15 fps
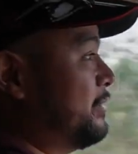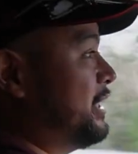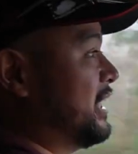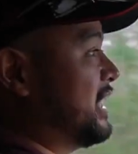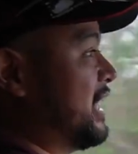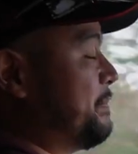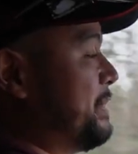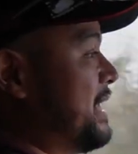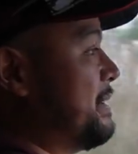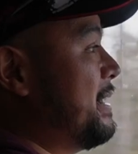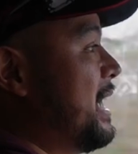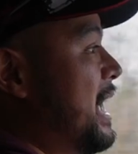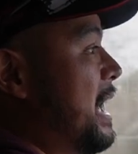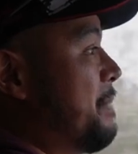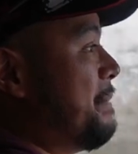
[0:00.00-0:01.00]
She's gonna be
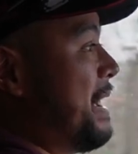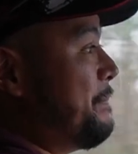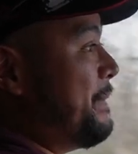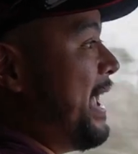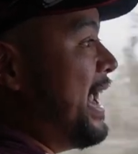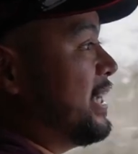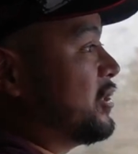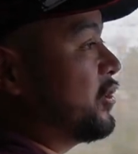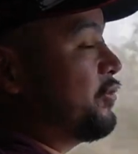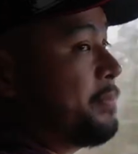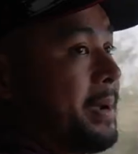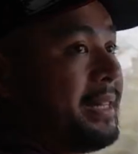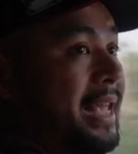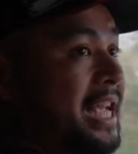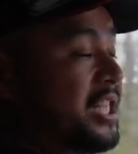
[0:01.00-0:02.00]
my pacer for
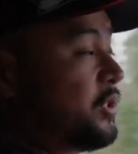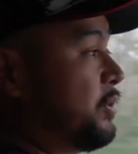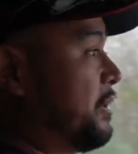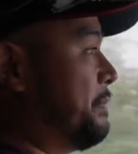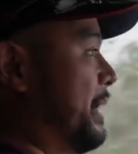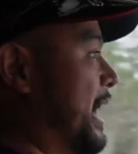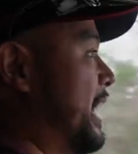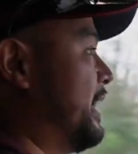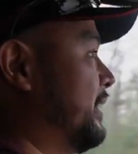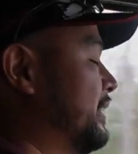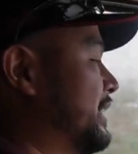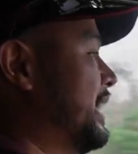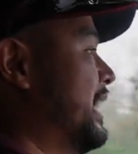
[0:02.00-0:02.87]
my last twelve miles.